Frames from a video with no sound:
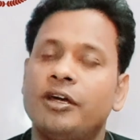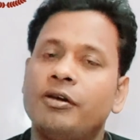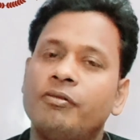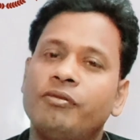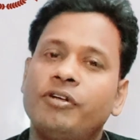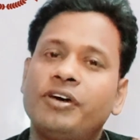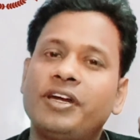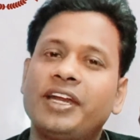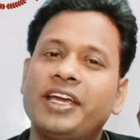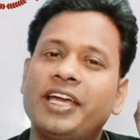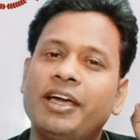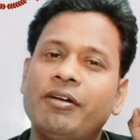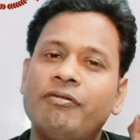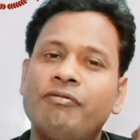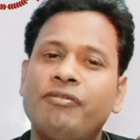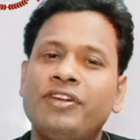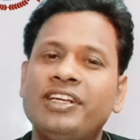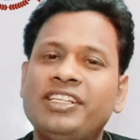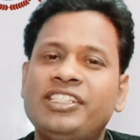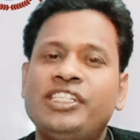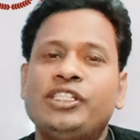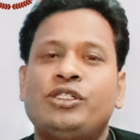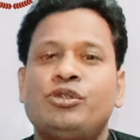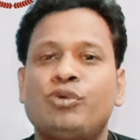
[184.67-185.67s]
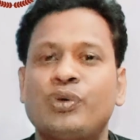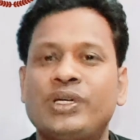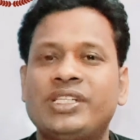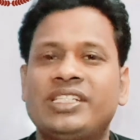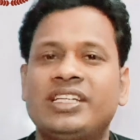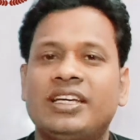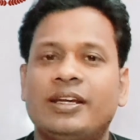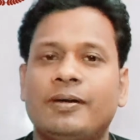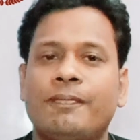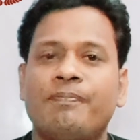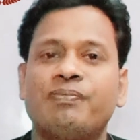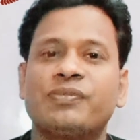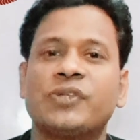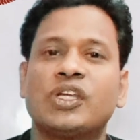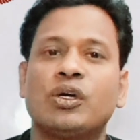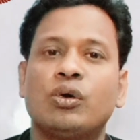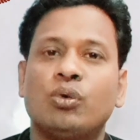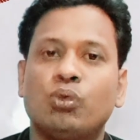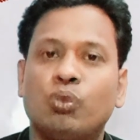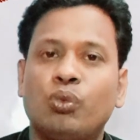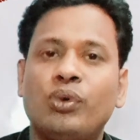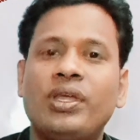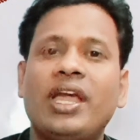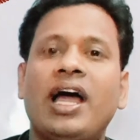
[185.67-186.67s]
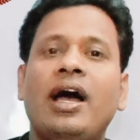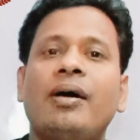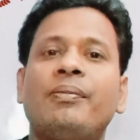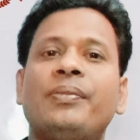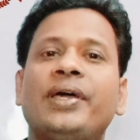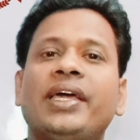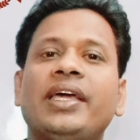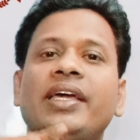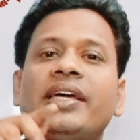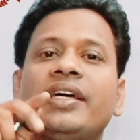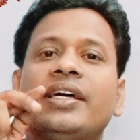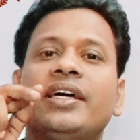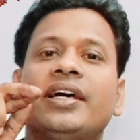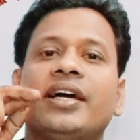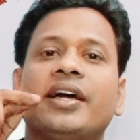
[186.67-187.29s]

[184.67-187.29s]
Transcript: For every situation, we have a